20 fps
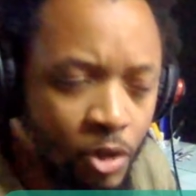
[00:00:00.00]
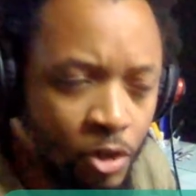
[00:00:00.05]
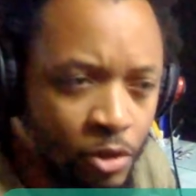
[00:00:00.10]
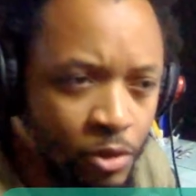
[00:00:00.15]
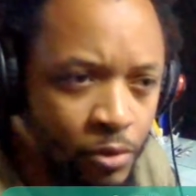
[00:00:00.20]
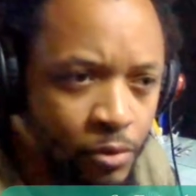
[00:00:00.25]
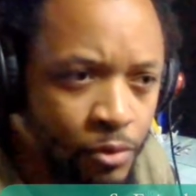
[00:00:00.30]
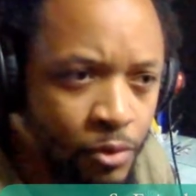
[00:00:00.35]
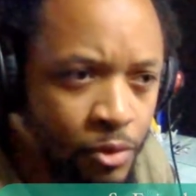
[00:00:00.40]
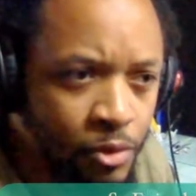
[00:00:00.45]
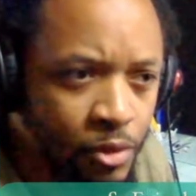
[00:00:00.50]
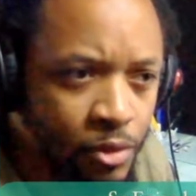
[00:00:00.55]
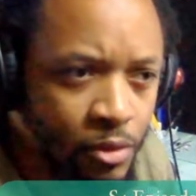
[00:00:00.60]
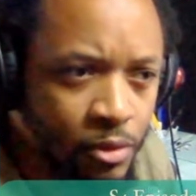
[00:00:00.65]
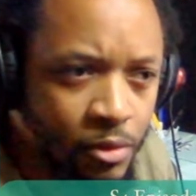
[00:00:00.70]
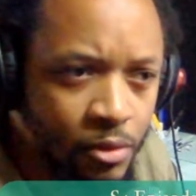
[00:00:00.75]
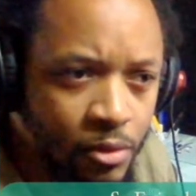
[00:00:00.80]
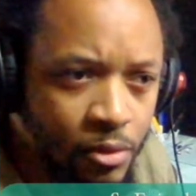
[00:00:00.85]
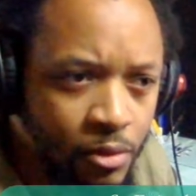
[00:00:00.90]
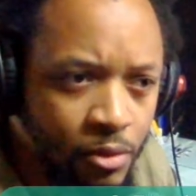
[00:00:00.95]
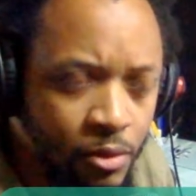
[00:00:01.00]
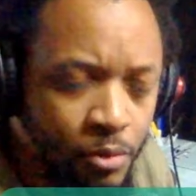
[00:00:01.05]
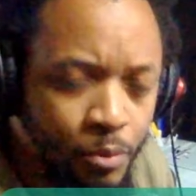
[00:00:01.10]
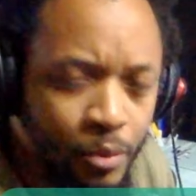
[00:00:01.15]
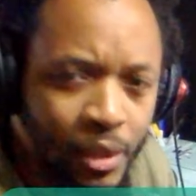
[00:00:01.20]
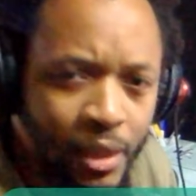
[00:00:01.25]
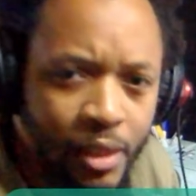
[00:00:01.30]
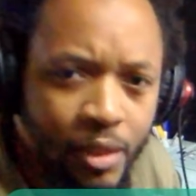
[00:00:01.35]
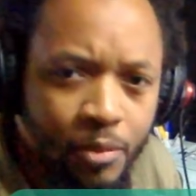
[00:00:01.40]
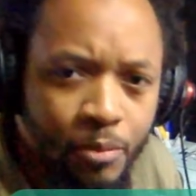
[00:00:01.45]
are you for your
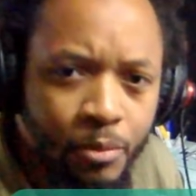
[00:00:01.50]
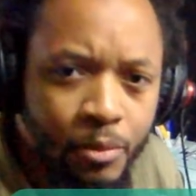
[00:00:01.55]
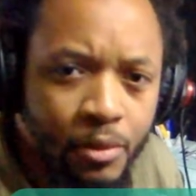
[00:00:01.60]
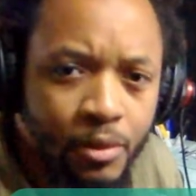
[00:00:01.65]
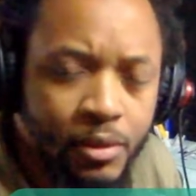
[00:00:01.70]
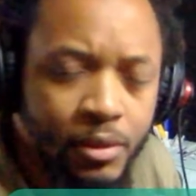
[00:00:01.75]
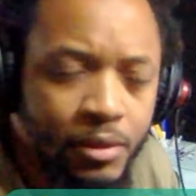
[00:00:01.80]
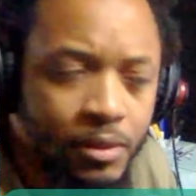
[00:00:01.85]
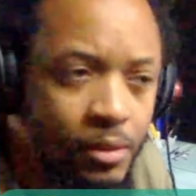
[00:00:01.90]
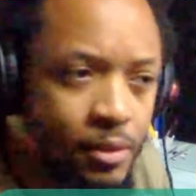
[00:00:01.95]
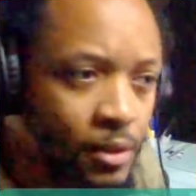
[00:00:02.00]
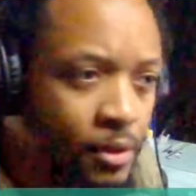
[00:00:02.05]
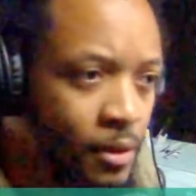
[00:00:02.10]
pocketbooks?